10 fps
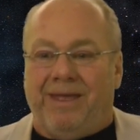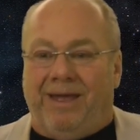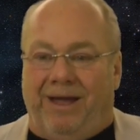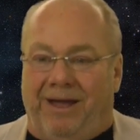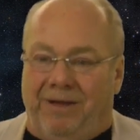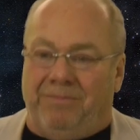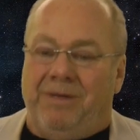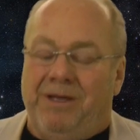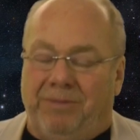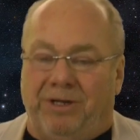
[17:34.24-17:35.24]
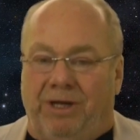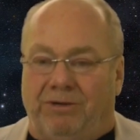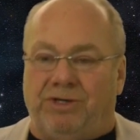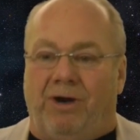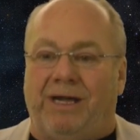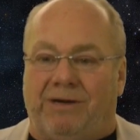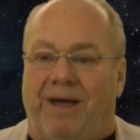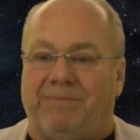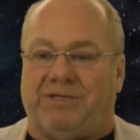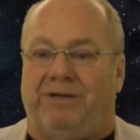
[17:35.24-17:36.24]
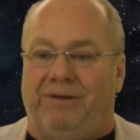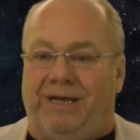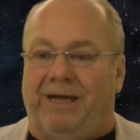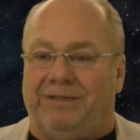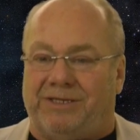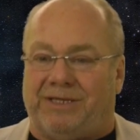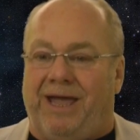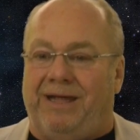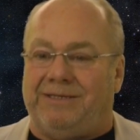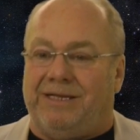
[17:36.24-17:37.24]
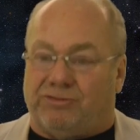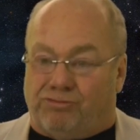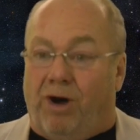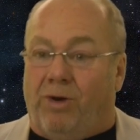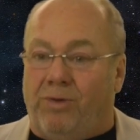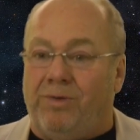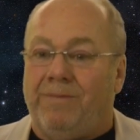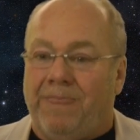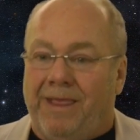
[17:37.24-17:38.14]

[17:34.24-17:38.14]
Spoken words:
But China absolutely understands its role,